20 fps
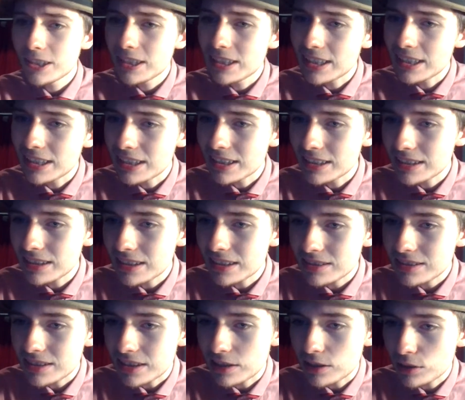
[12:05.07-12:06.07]

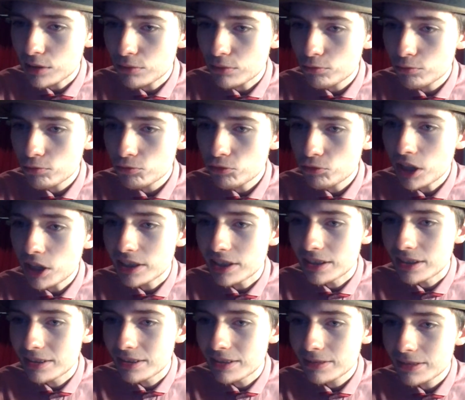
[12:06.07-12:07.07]
Let's take a look.
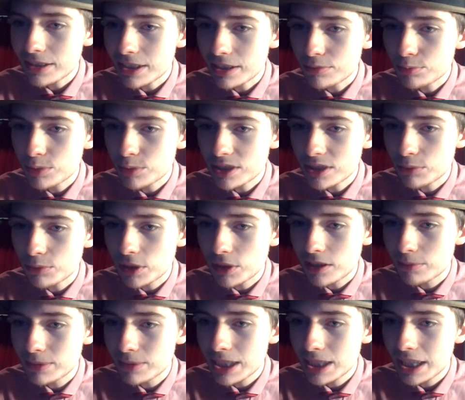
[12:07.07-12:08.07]
Ryan, says Mr.
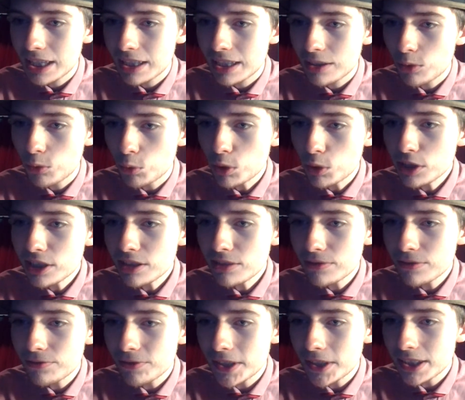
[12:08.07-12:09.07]
Williams, what do you
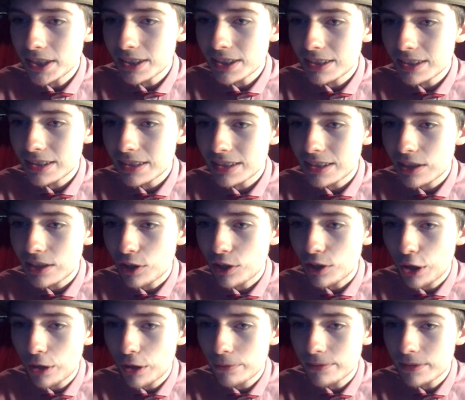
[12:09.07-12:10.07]
think
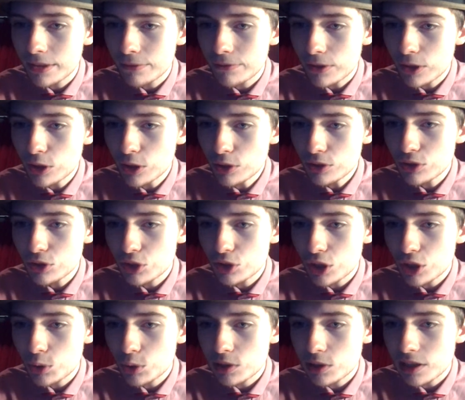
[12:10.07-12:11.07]
of the forgotten
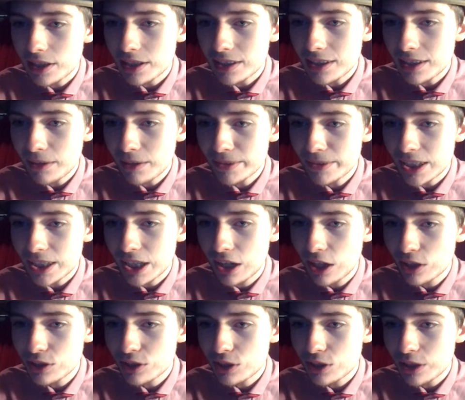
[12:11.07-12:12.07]
shows like Lavender
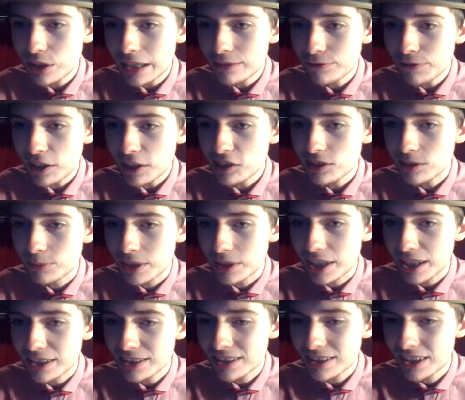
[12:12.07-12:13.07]
Castle and Phantom
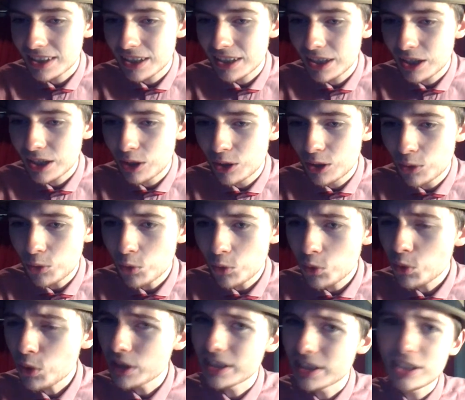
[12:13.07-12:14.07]
Cat?
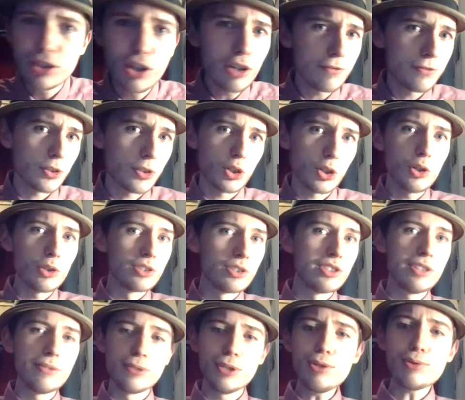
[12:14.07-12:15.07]
Well, they're not forgotten
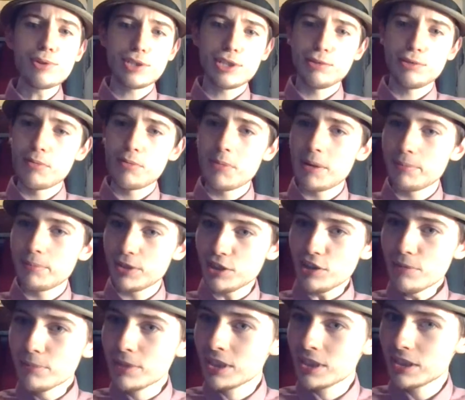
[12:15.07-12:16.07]
if you still remember
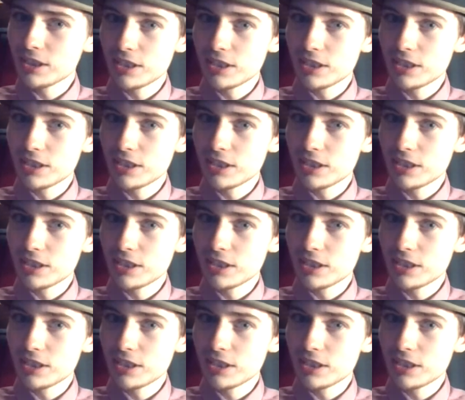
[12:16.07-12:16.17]
them.